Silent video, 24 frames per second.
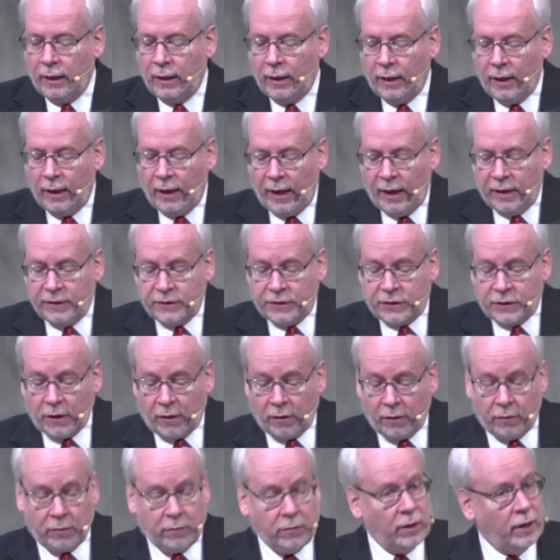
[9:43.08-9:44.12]
And
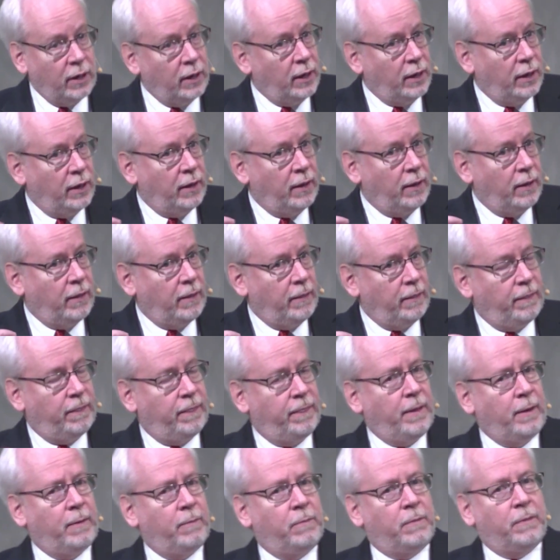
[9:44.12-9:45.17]
so
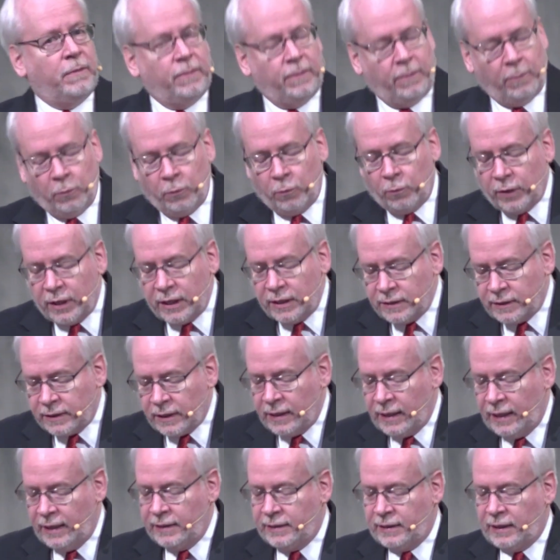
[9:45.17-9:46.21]
the reason
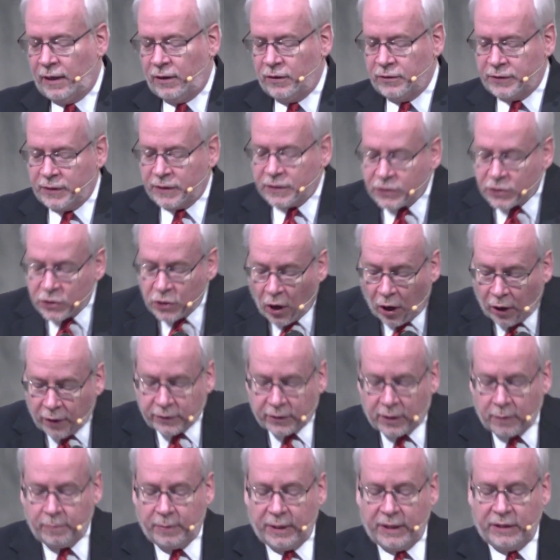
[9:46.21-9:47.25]
he tells us not
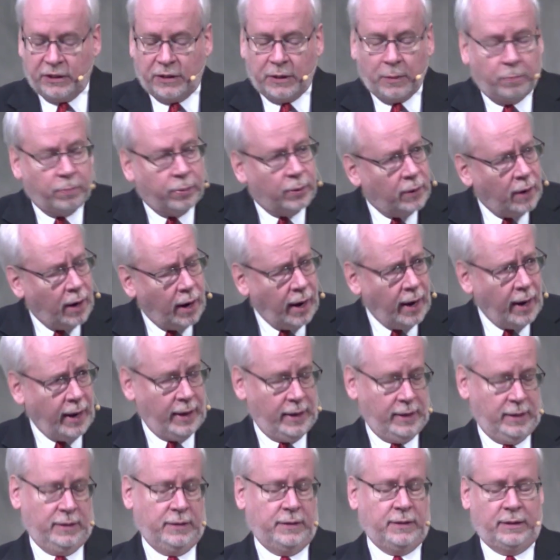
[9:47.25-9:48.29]
to be
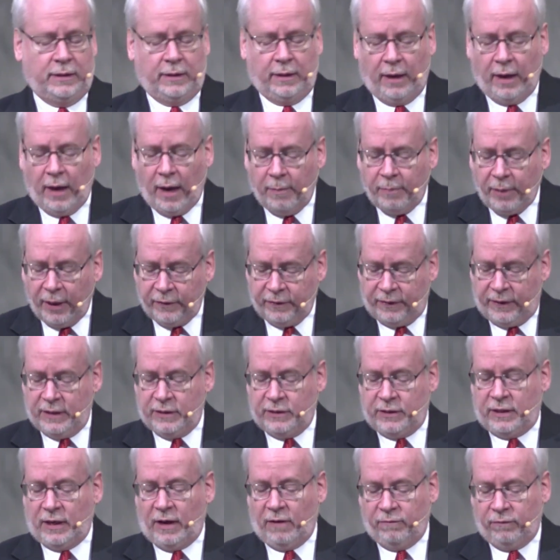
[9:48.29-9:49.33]
surprised about this
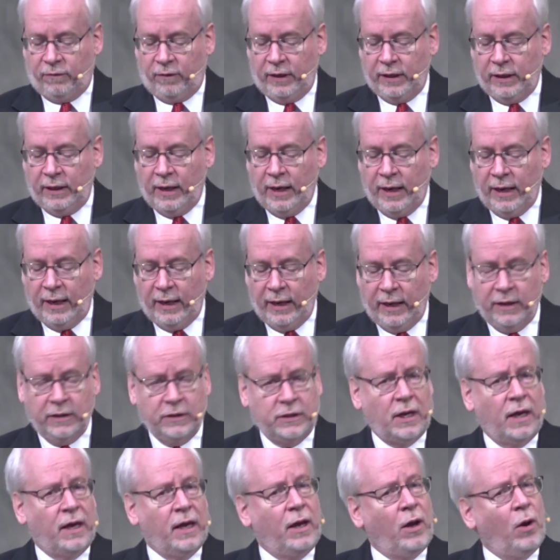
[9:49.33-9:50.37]
suffering
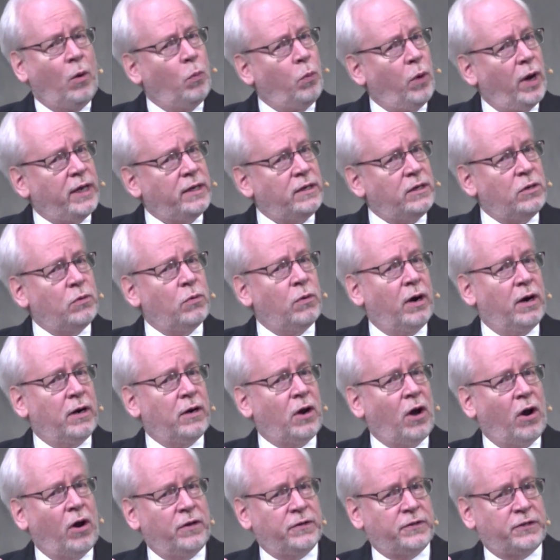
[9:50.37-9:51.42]
is when you are
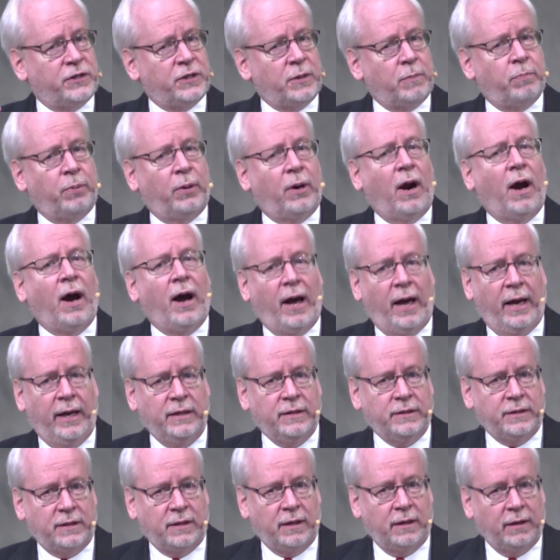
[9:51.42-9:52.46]
not
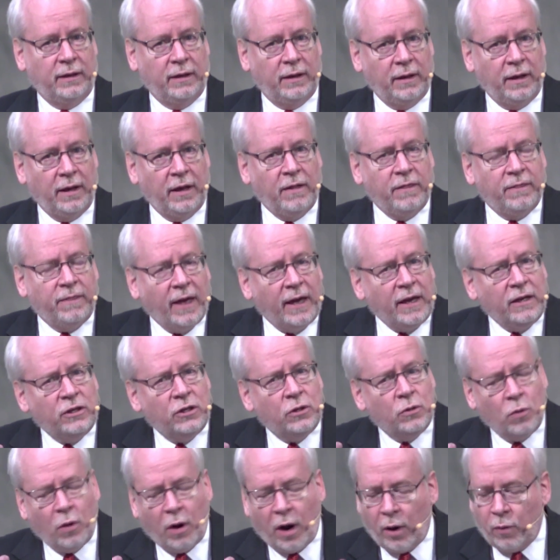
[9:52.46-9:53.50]
surprised, then
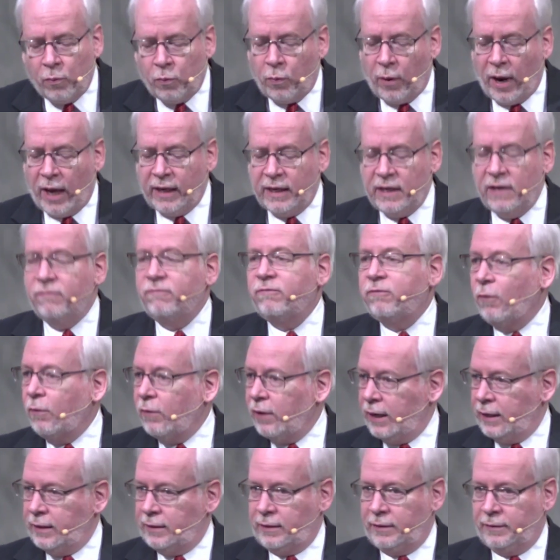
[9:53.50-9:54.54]
you are ready for
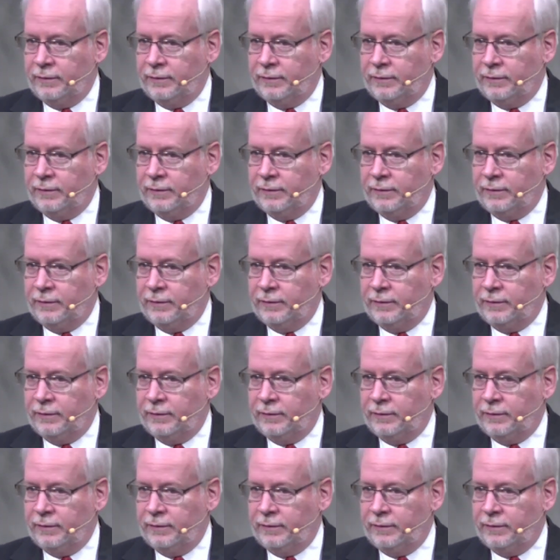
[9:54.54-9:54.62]
it.